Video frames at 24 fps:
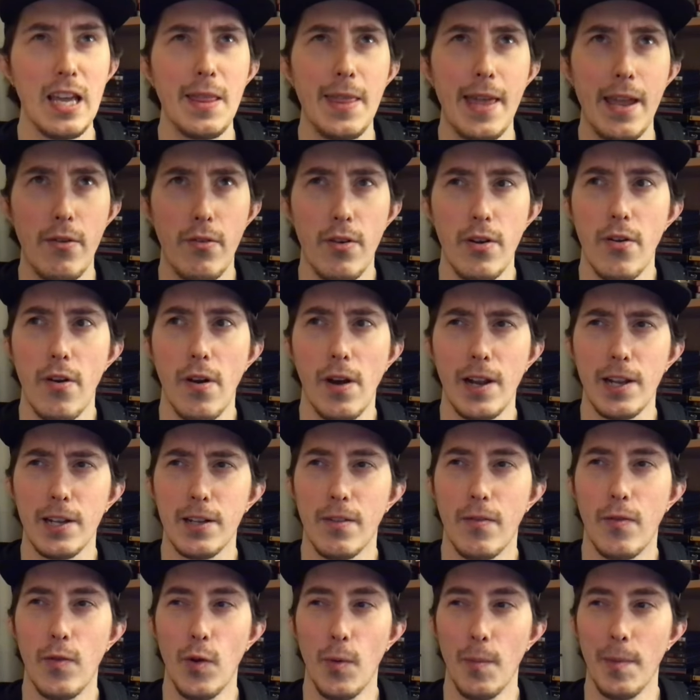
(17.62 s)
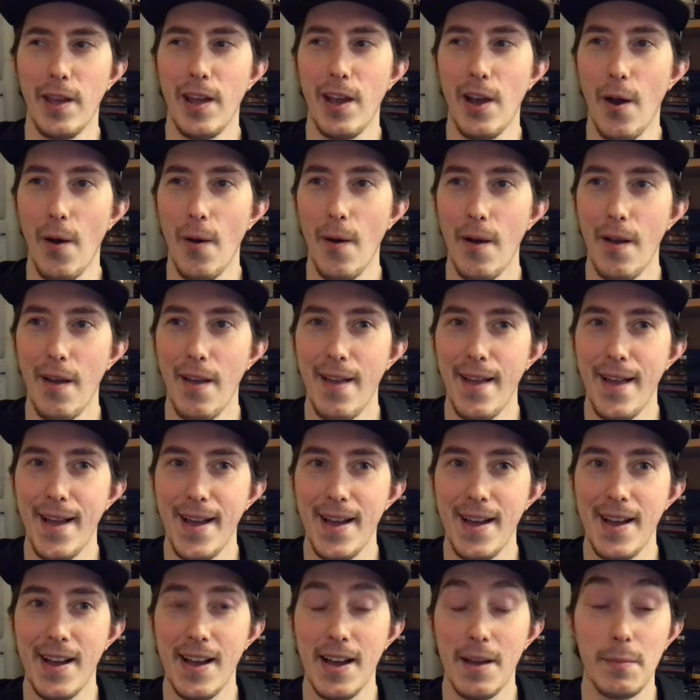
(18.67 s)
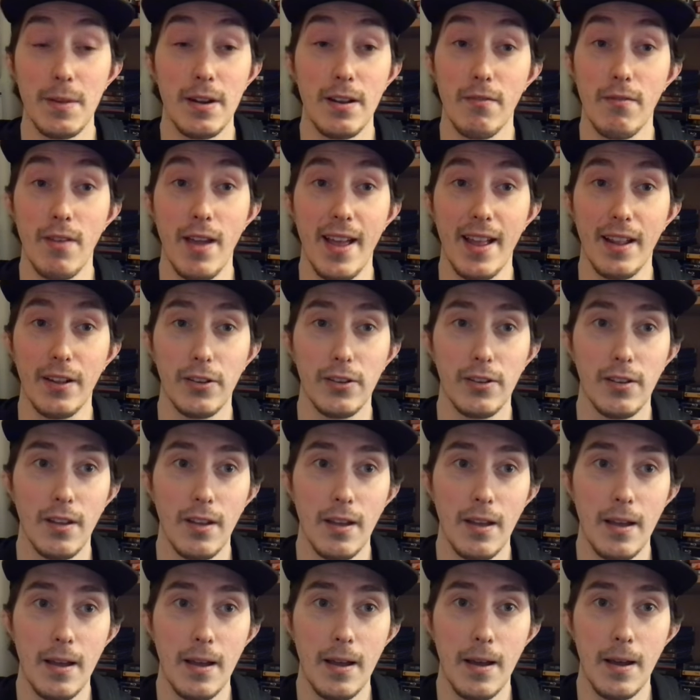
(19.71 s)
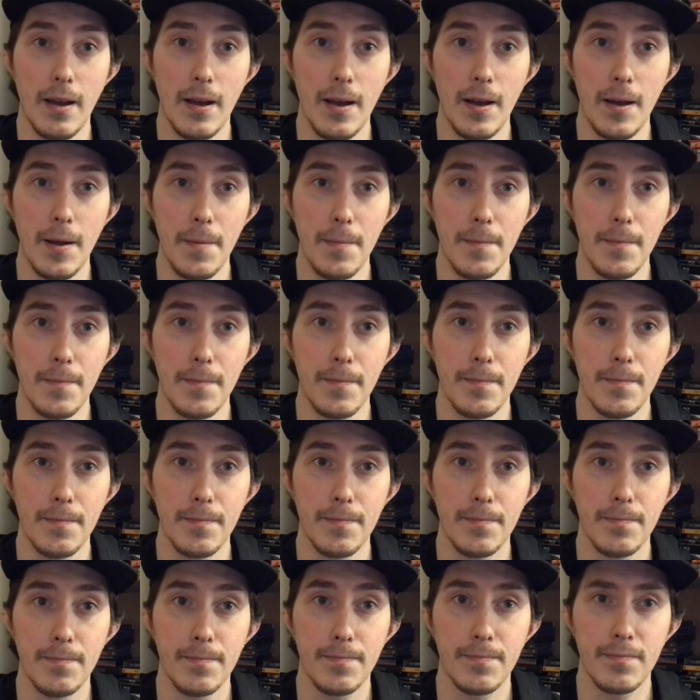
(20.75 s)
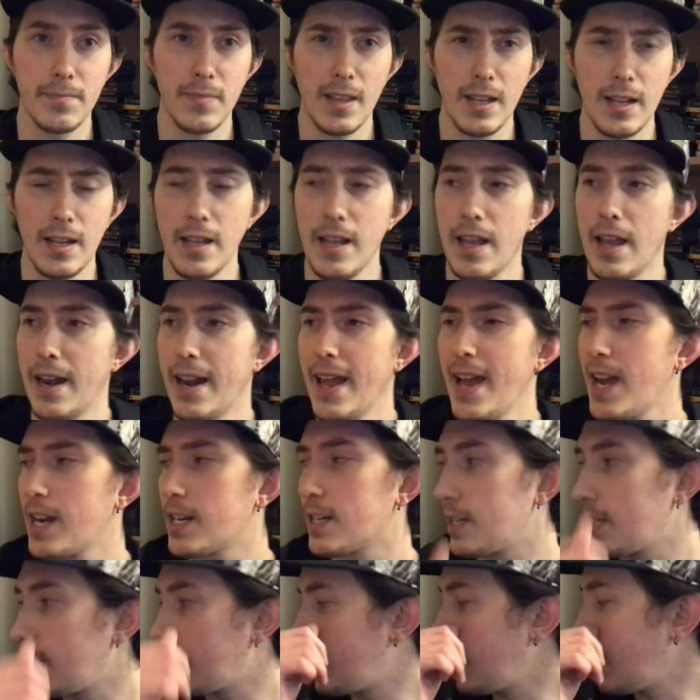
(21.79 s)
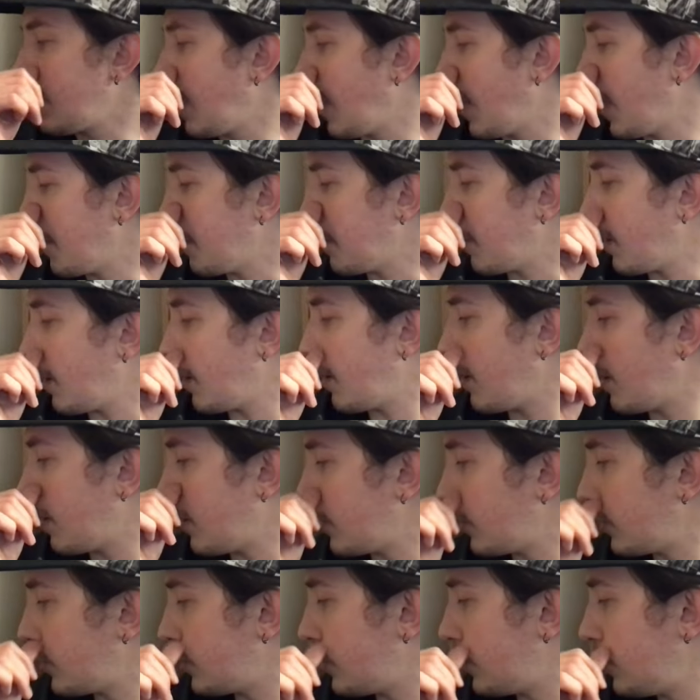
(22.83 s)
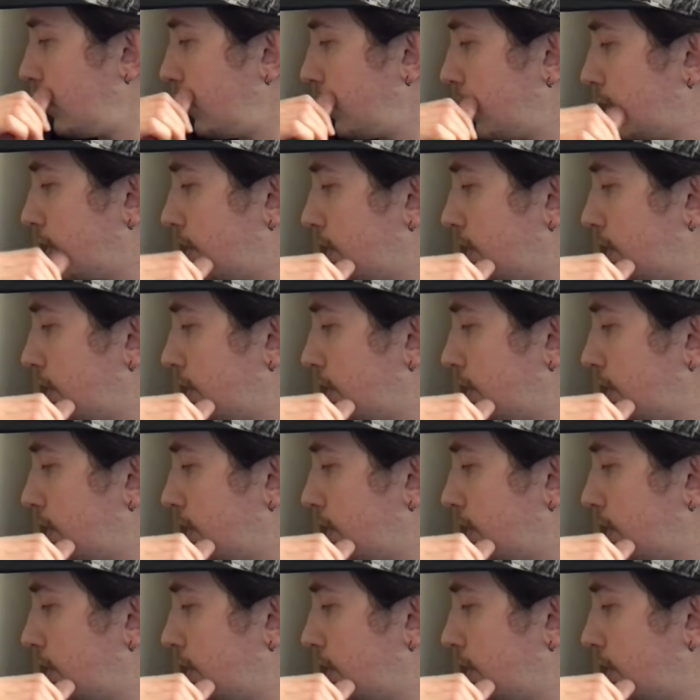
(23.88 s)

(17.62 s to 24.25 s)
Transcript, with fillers: they re-released the film now um, in advance. Um, and actually today I'm shooting